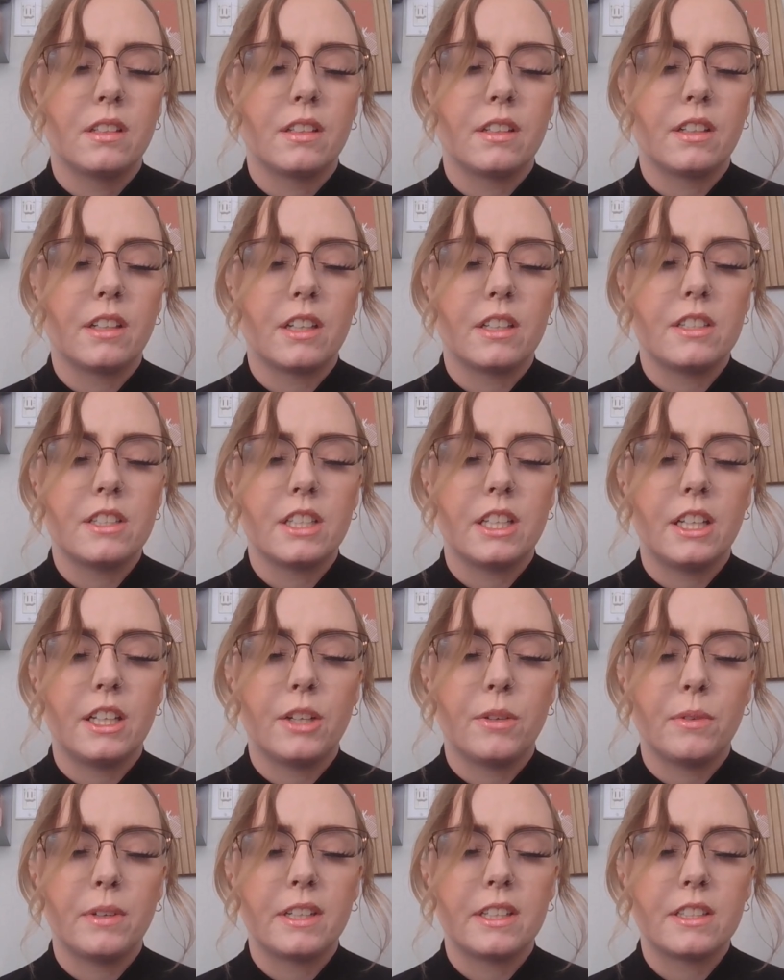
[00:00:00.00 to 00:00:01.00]
And
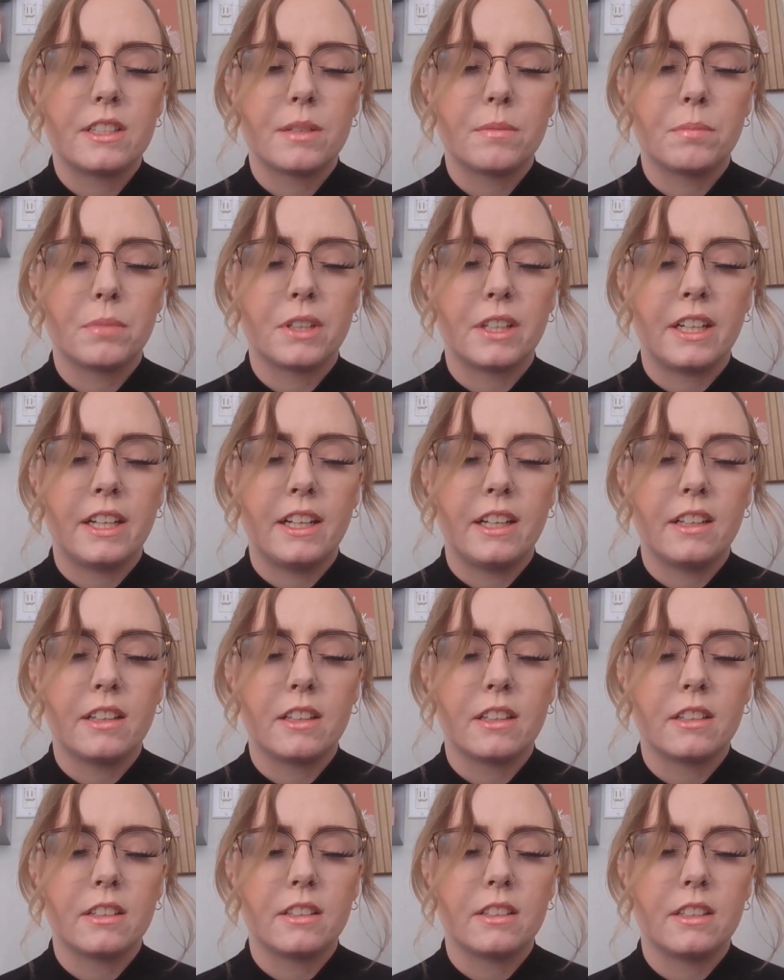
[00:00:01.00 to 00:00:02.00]
continuing to breathe
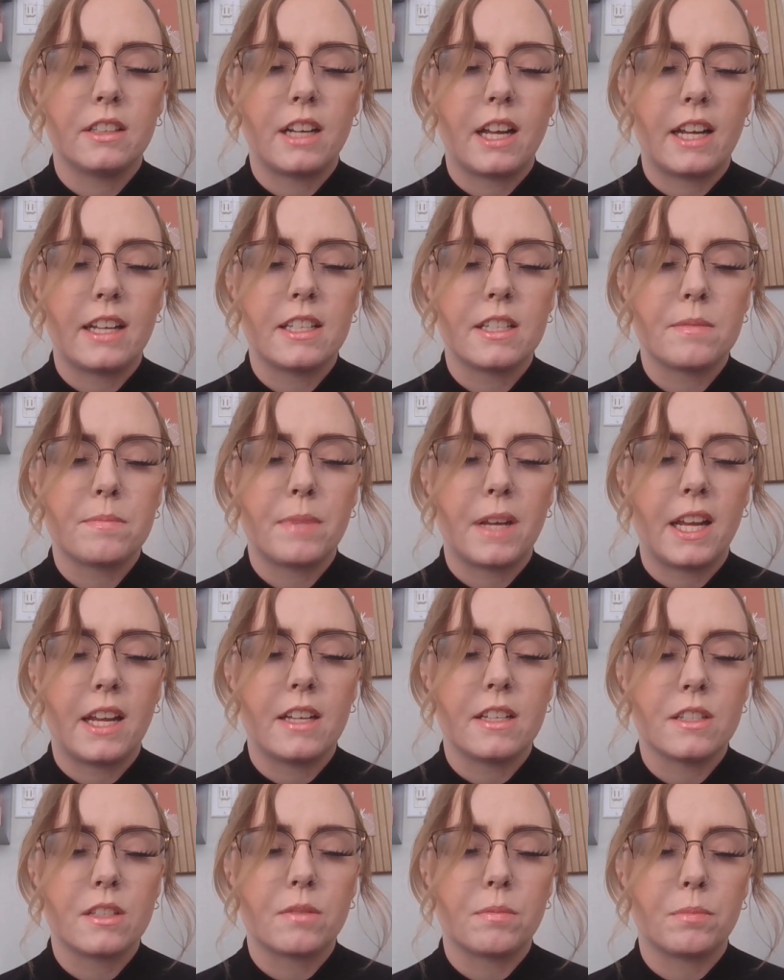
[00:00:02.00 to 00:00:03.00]
a nice
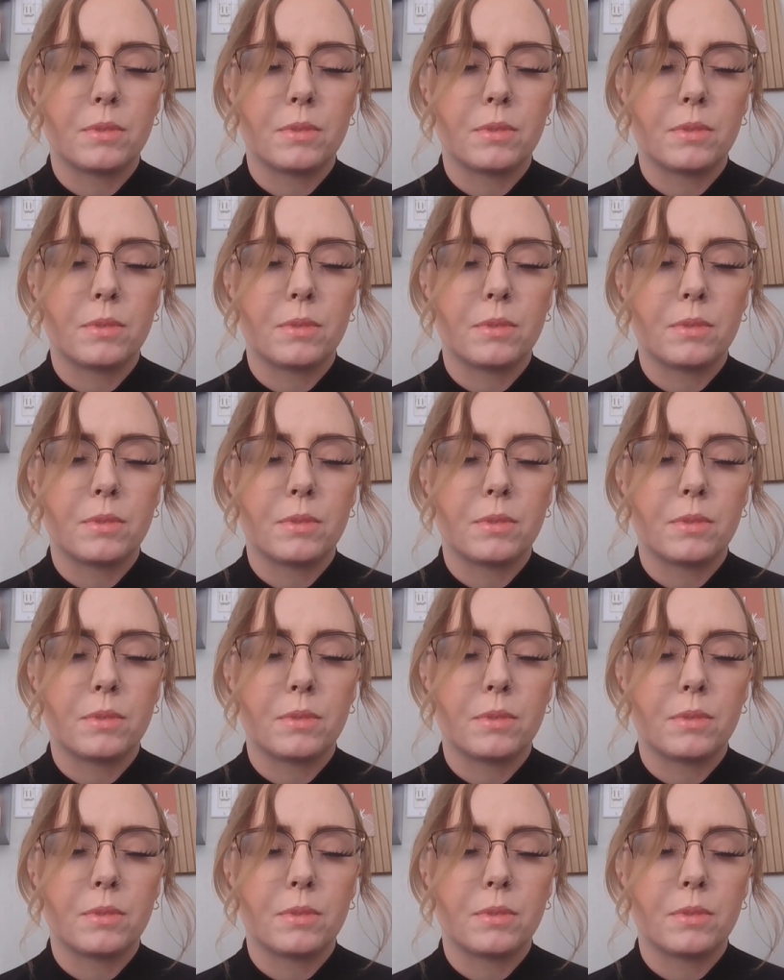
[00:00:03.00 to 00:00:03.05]
paced